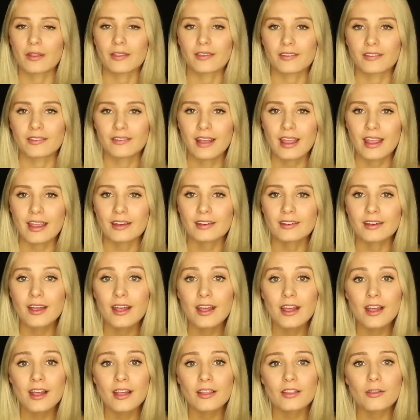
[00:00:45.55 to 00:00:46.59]
by the state,
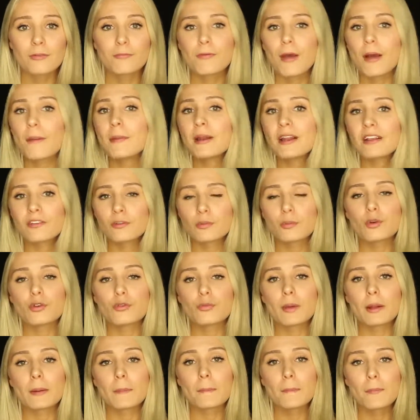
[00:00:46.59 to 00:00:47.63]
the feminist
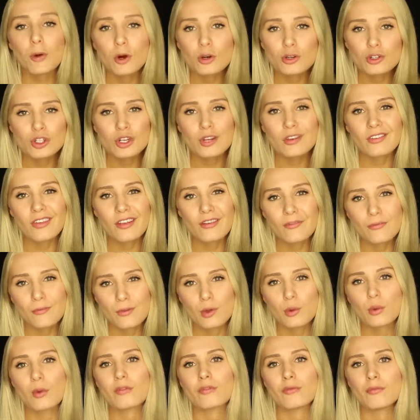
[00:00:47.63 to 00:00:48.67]
movement pushes a
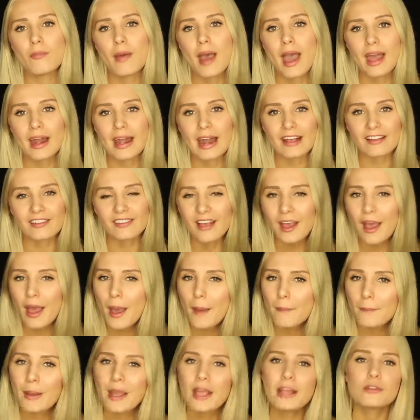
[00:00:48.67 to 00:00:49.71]
view of men as
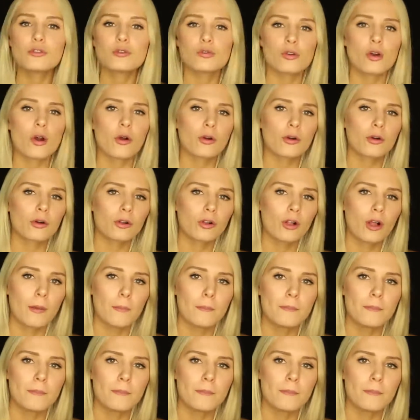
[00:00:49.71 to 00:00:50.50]
patriarchal